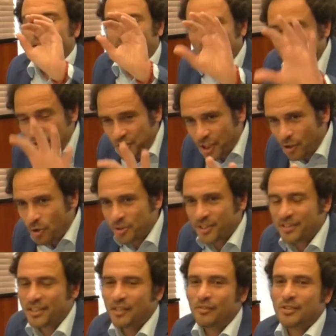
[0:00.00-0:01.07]
NGOs
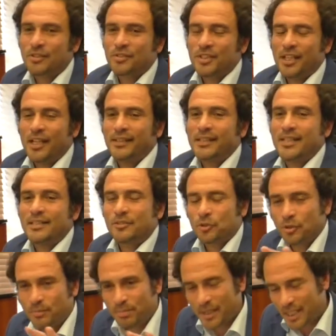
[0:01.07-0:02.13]
and civil societies
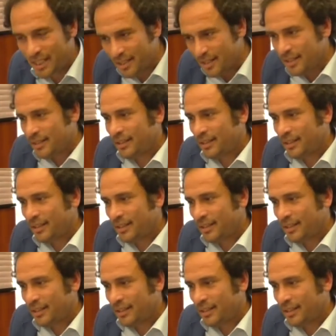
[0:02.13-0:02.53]
should be